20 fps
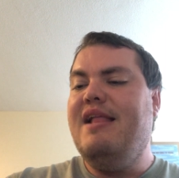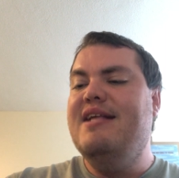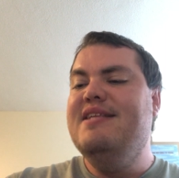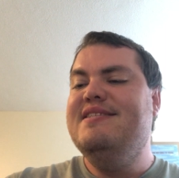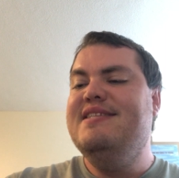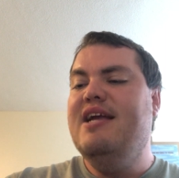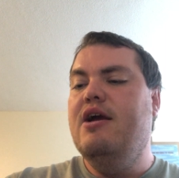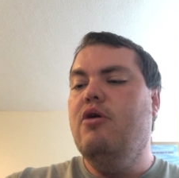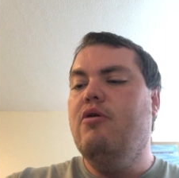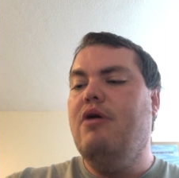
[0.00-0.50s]

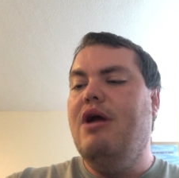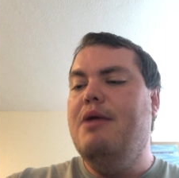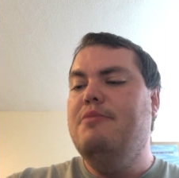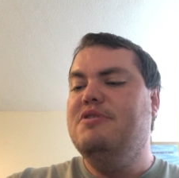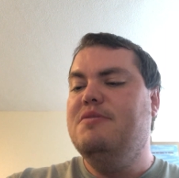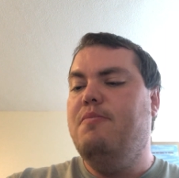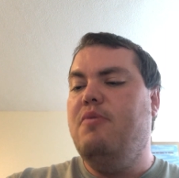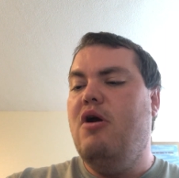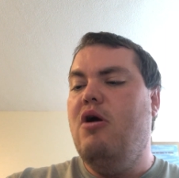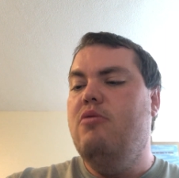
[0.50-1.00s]
zero
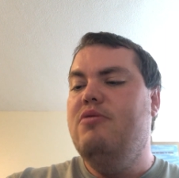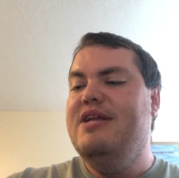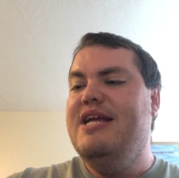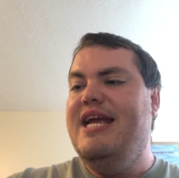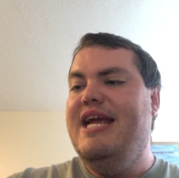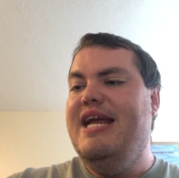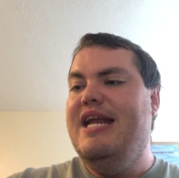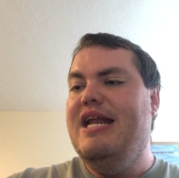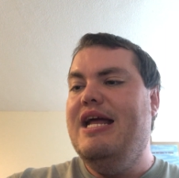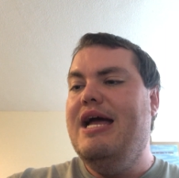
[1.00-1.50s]
grams of
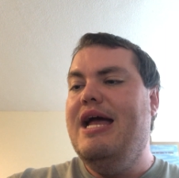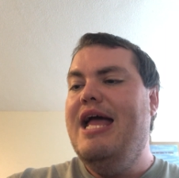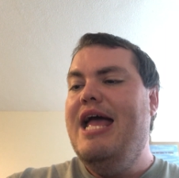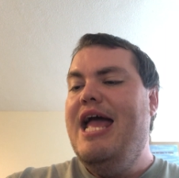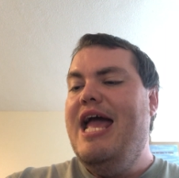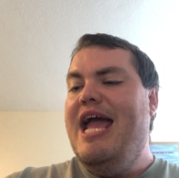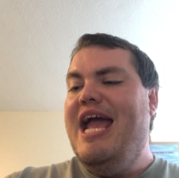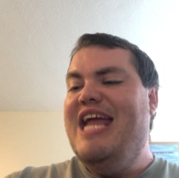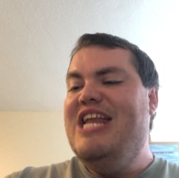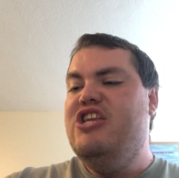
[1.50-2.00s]
protein
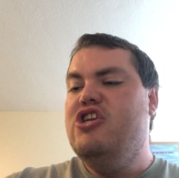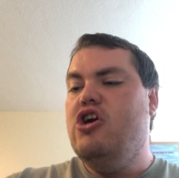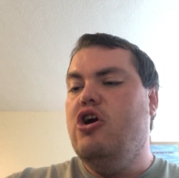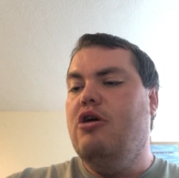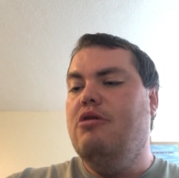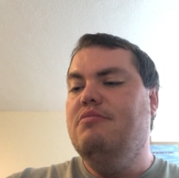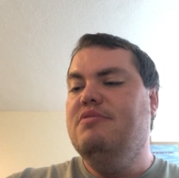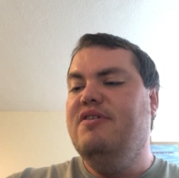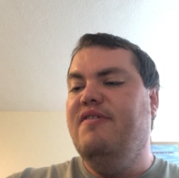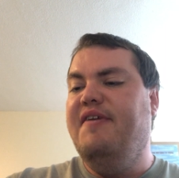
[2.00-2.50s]
in
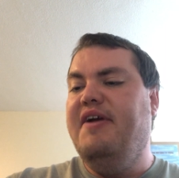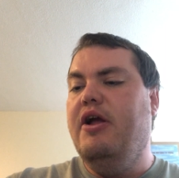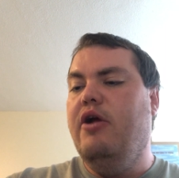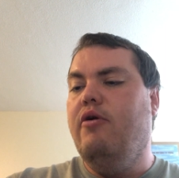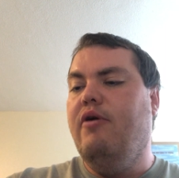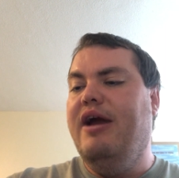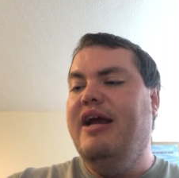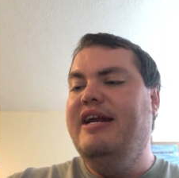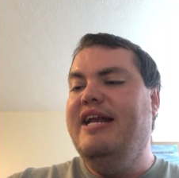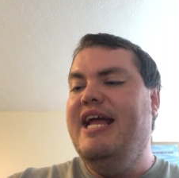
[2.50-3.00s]
terms of
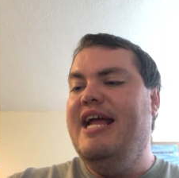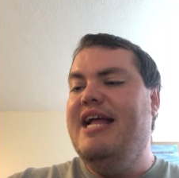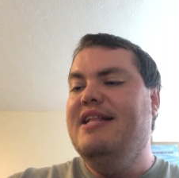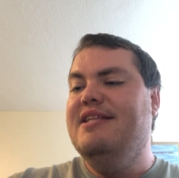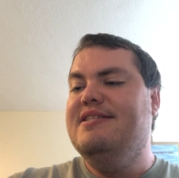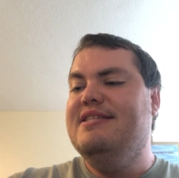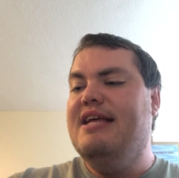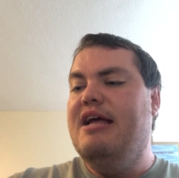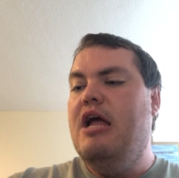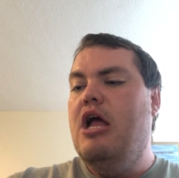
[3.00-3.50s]

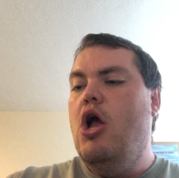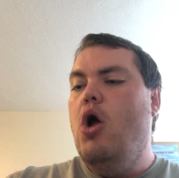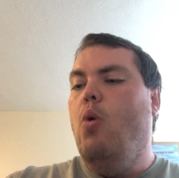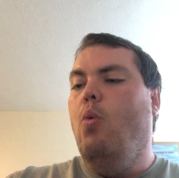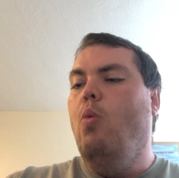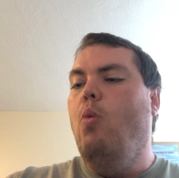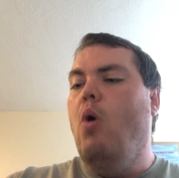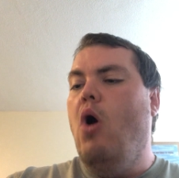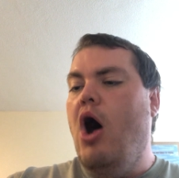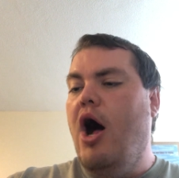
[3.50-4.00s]
ingredients,
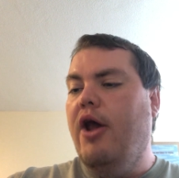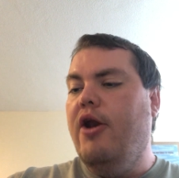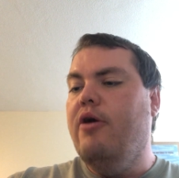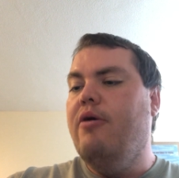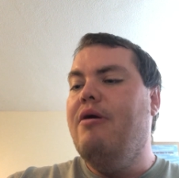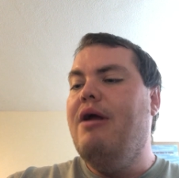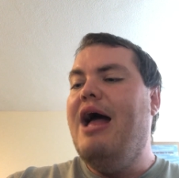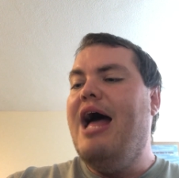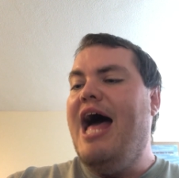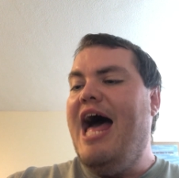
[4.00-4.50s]

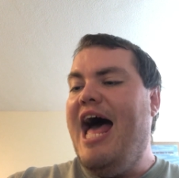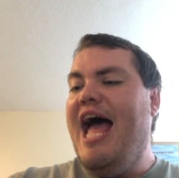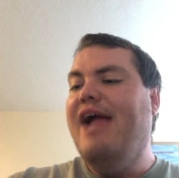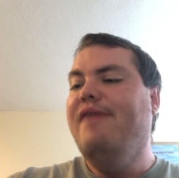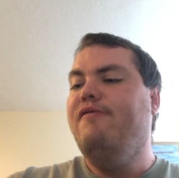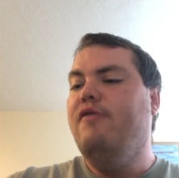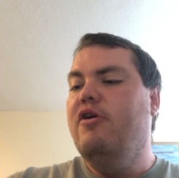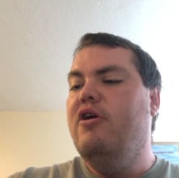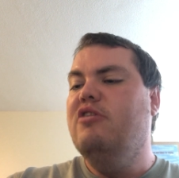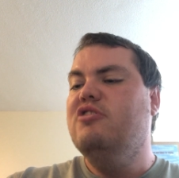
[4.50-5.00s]
water, high
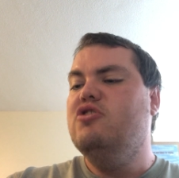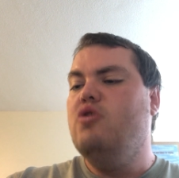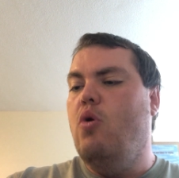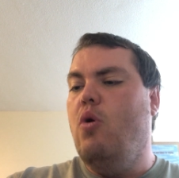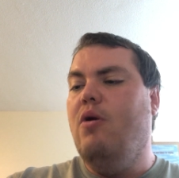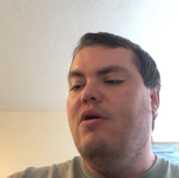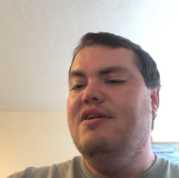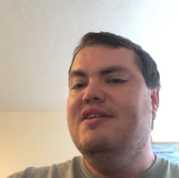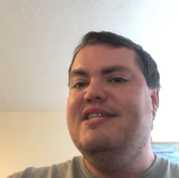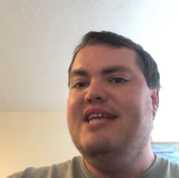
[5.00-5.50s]
fructose
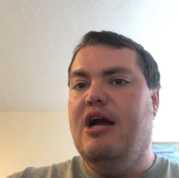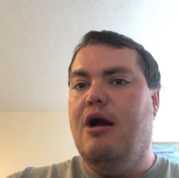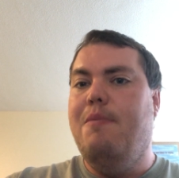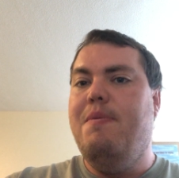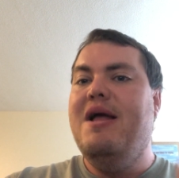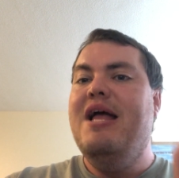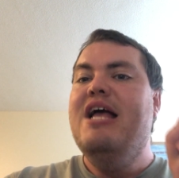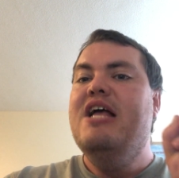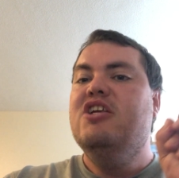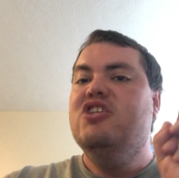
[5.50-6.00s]
corn
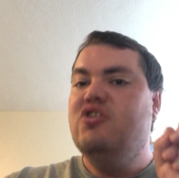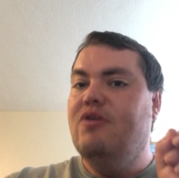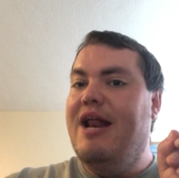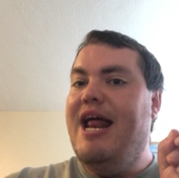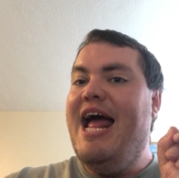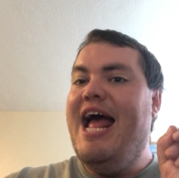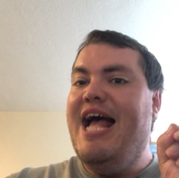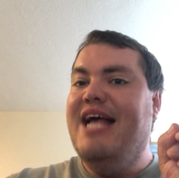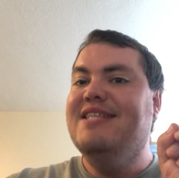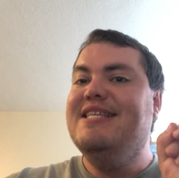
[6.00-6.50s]
syrup. So it
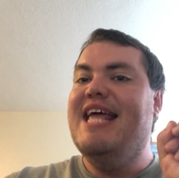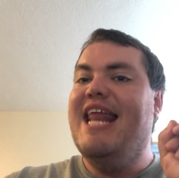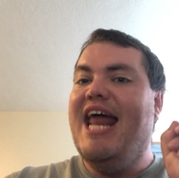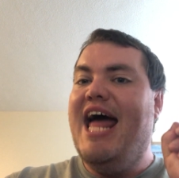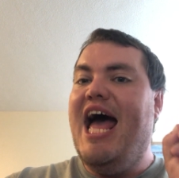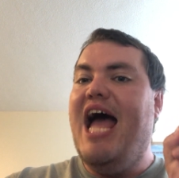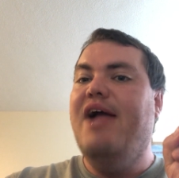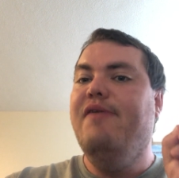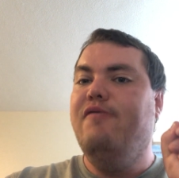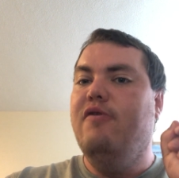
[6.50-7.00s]
has that
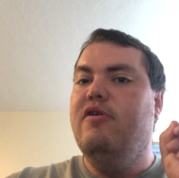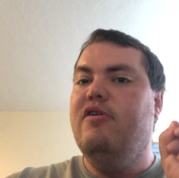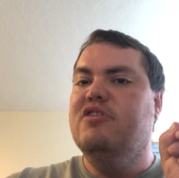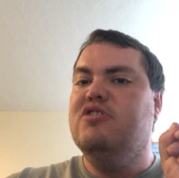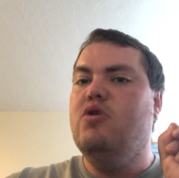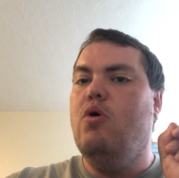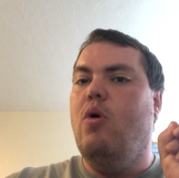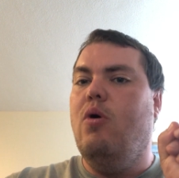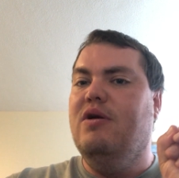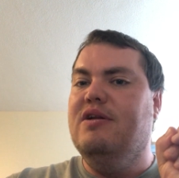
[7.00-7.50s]
high
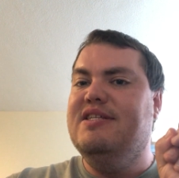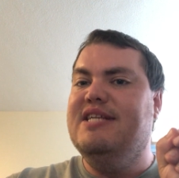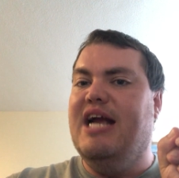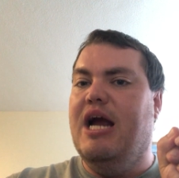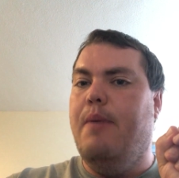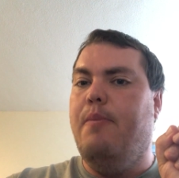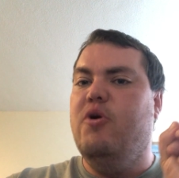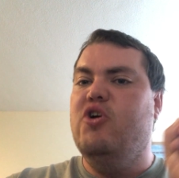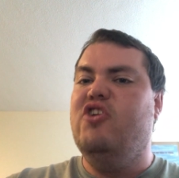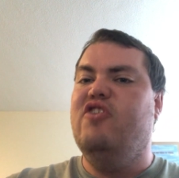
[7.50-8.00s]
fructose corn
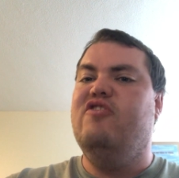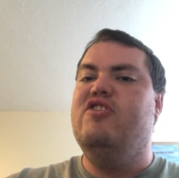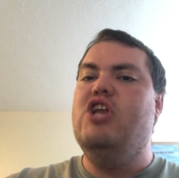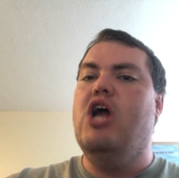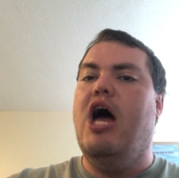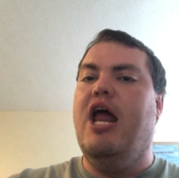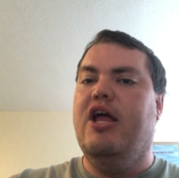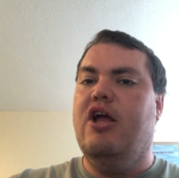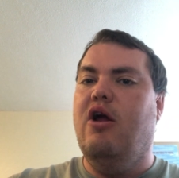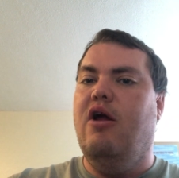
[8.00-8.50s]
syrup, which is
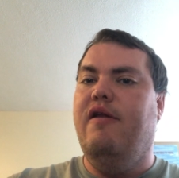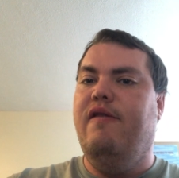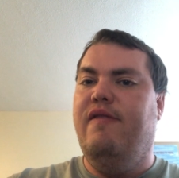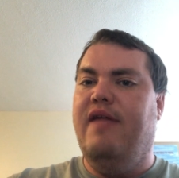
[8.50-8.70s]
not a good